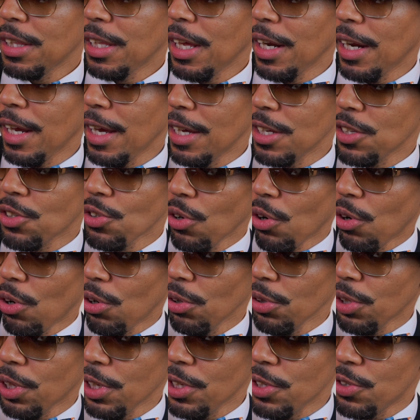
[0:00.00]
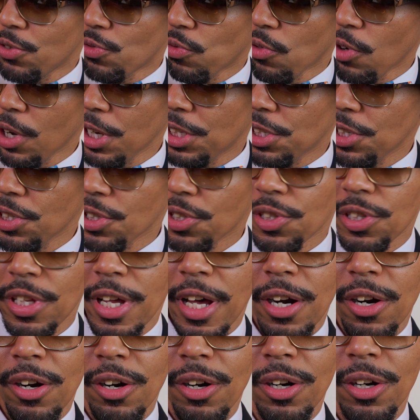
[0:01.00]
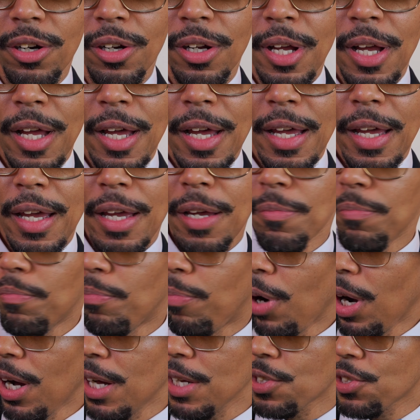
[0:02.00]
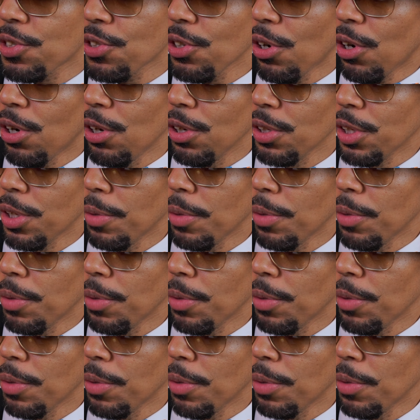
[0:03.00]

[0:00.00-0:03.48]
that has all these ridges that are embossed on